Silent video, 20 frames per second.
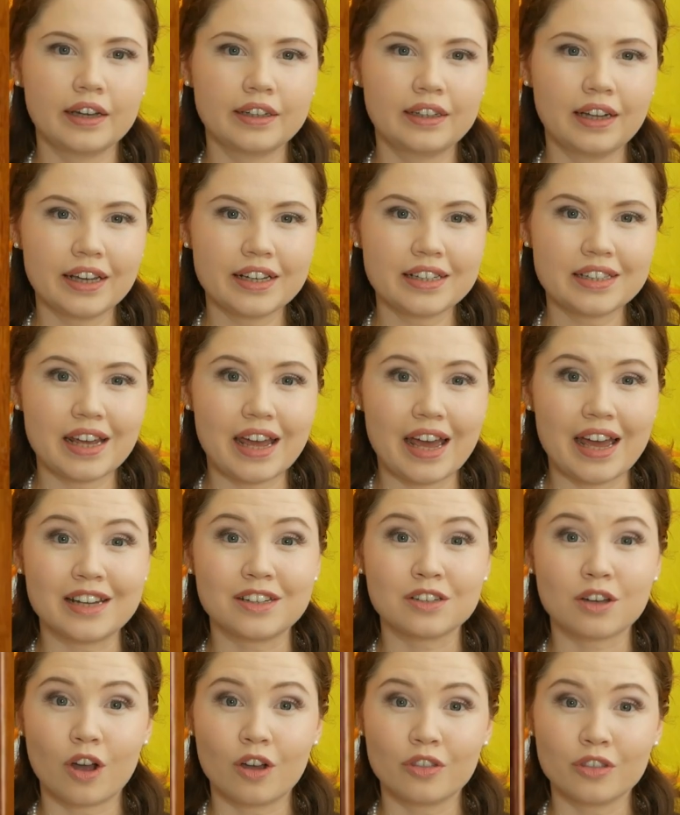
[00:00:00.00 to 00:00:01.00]
I'd like to
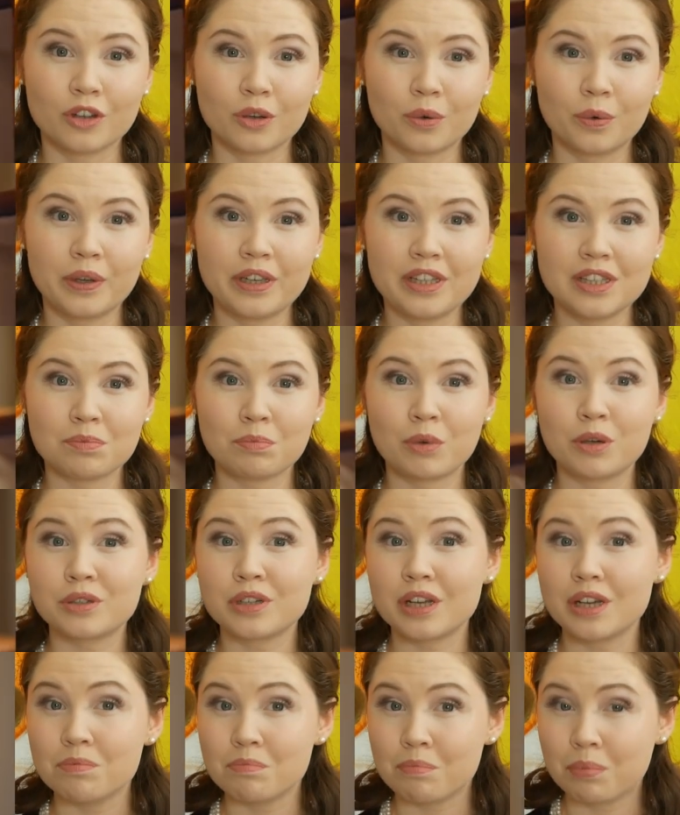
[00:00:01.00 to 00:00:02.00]
end on the Queen's
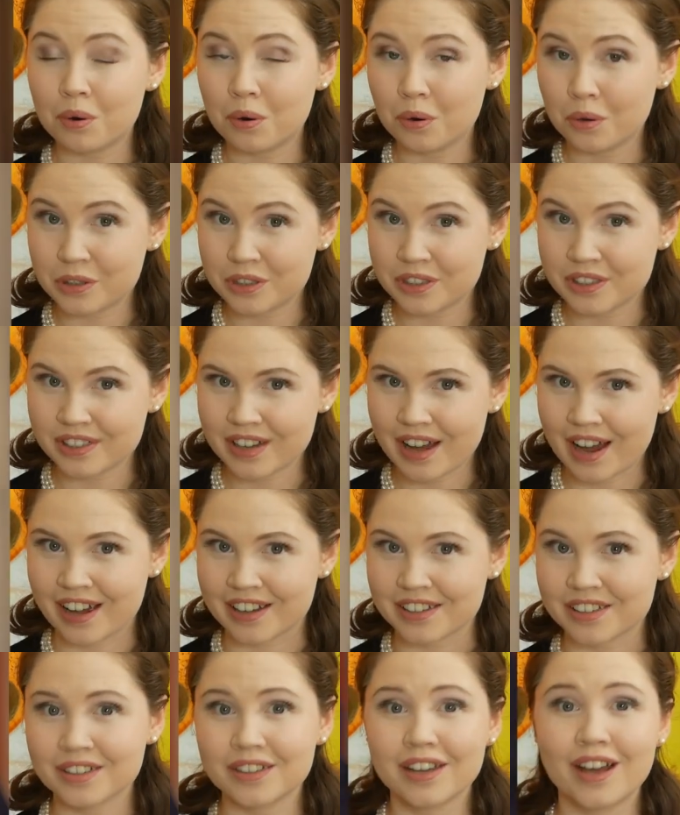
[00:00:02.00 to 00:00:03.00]
most important
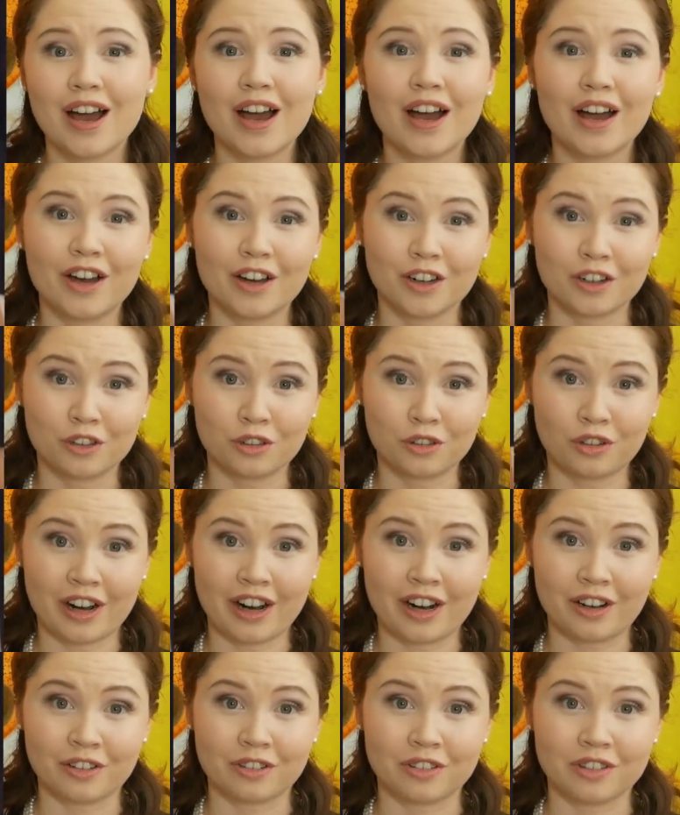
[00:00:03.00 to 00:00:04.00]
hat, her
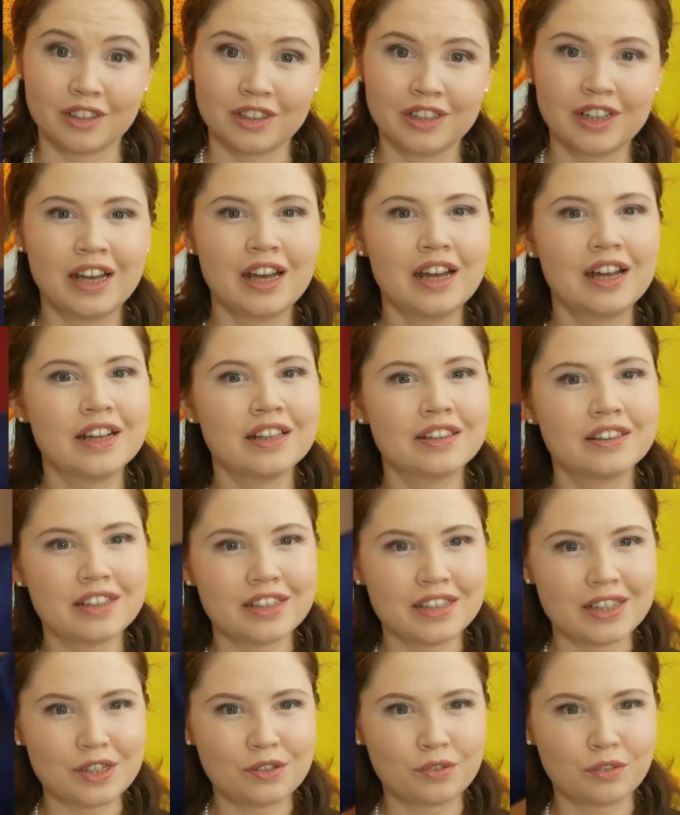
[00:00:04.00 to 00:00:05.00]
crown.
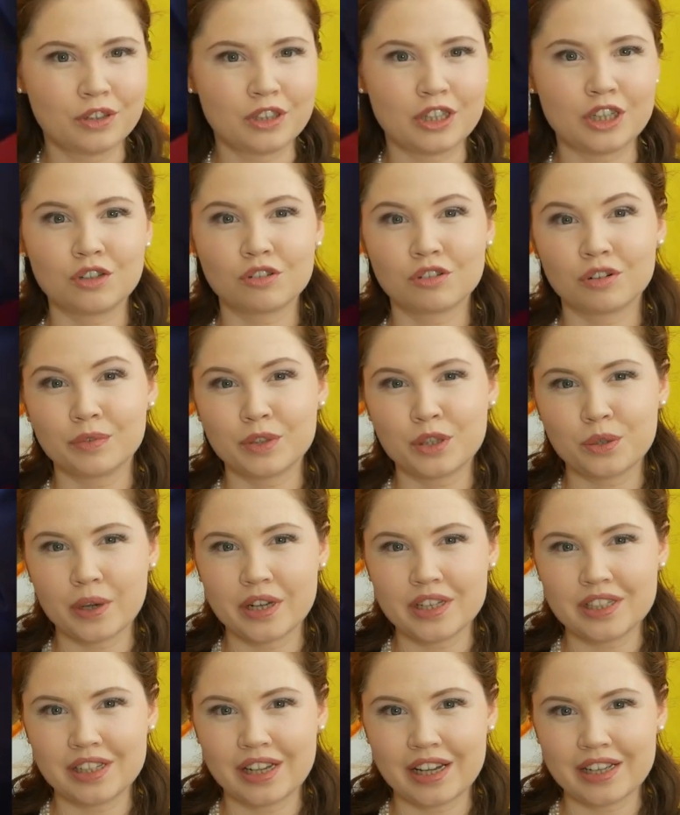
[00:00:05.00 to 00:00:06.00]
This is footage from a
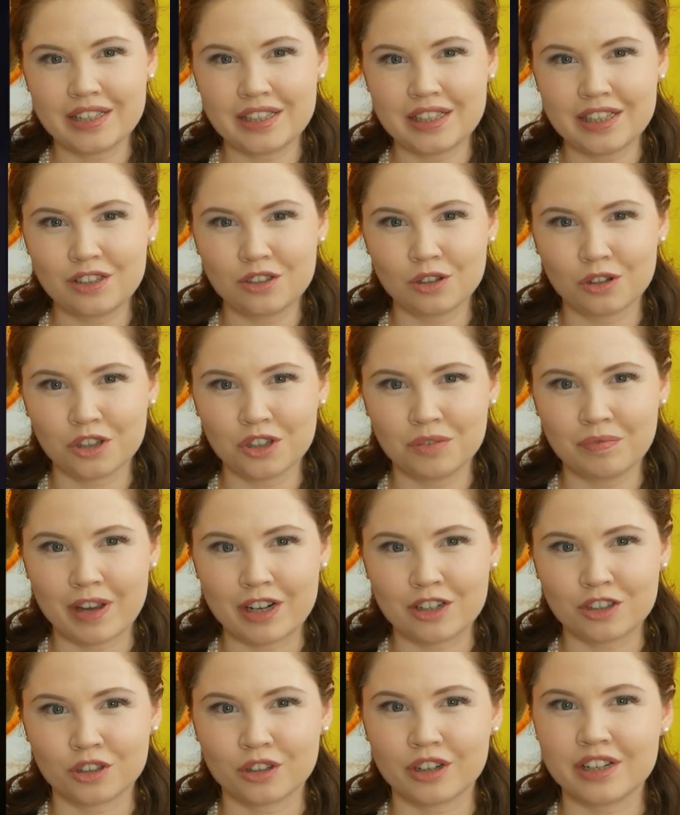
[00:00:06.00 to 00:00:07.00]
2018
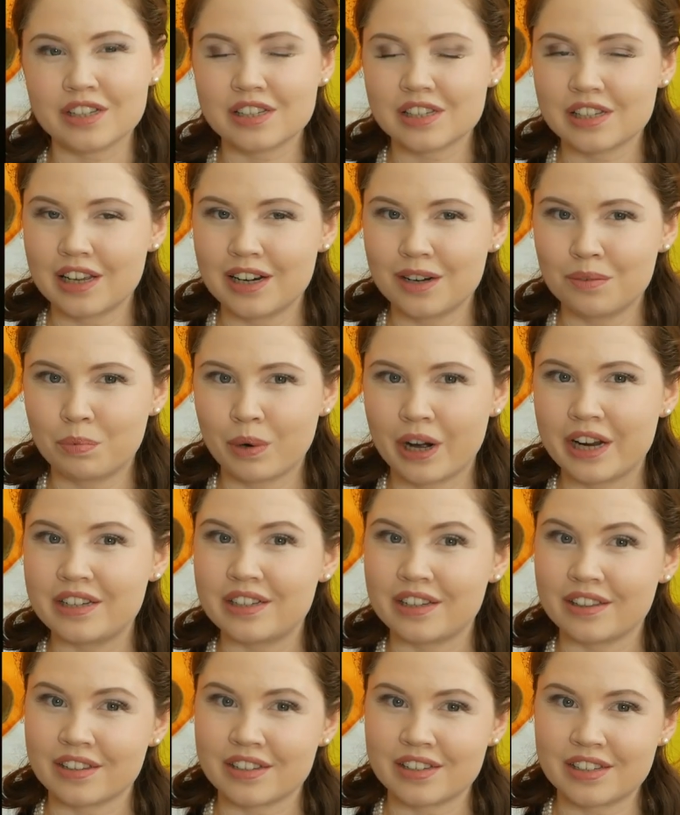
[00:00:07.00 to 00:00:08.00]
documentary
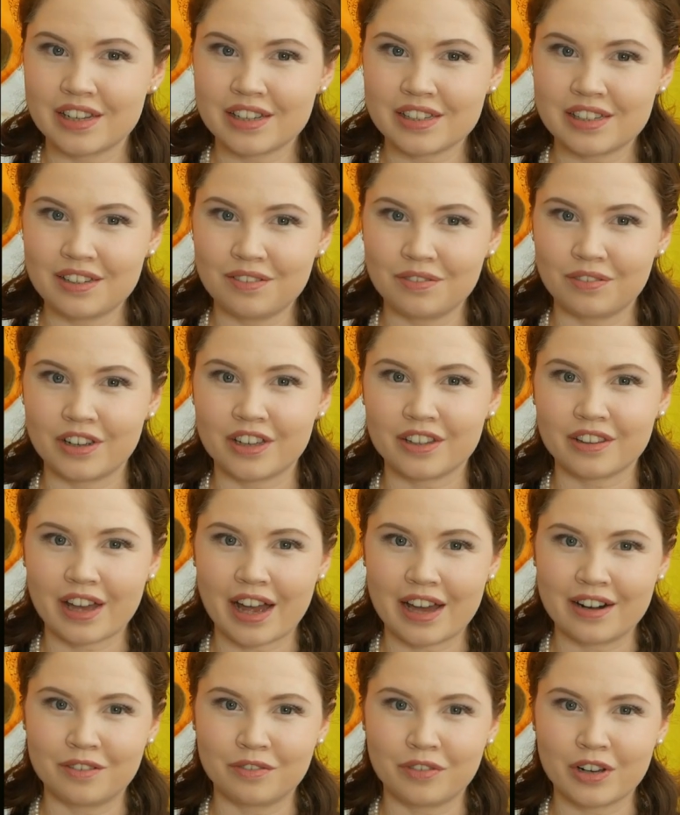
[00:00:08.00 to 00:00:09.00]
celebrating the 65th
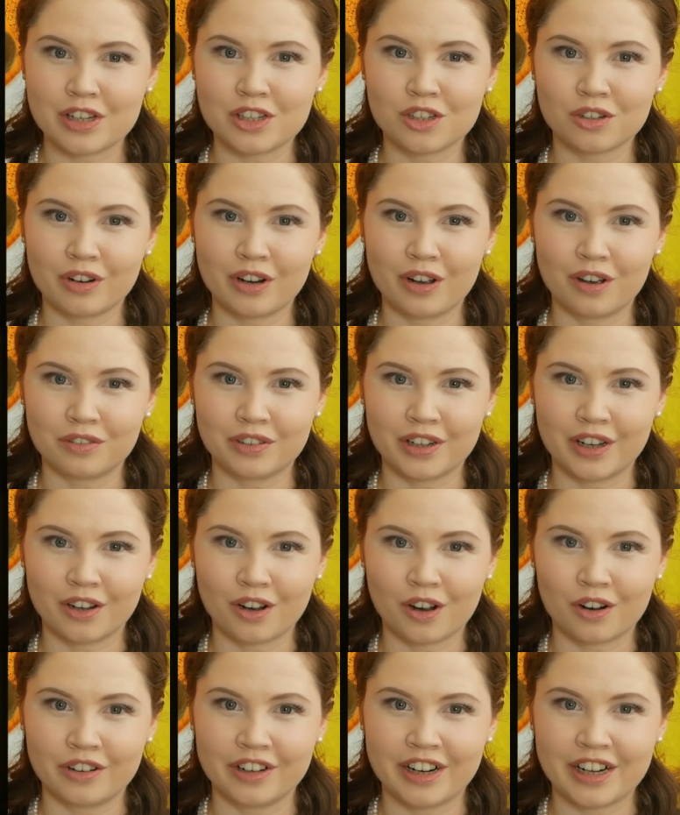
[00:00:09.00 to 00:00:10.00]
anniversary of her
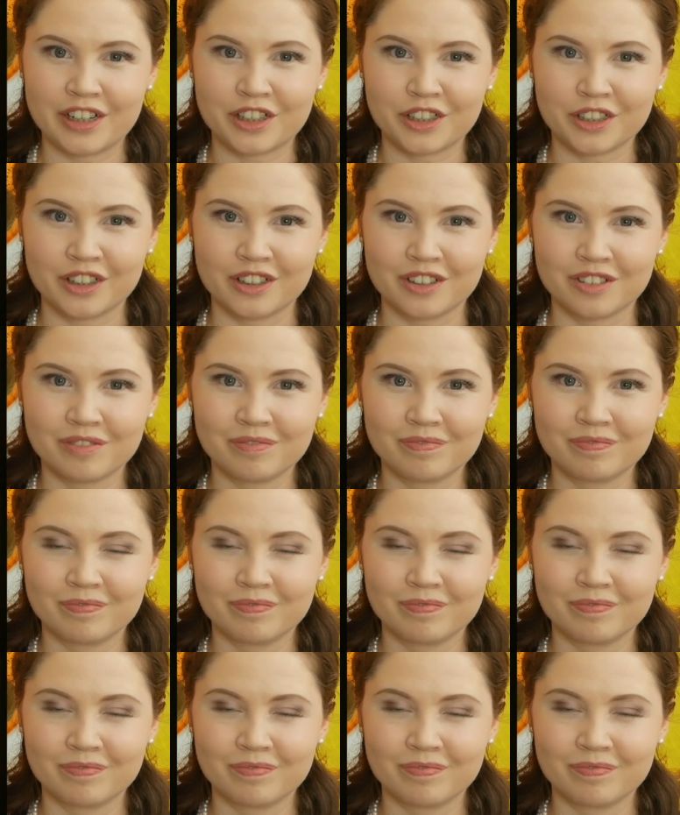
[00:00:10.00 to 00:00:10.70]
coronation.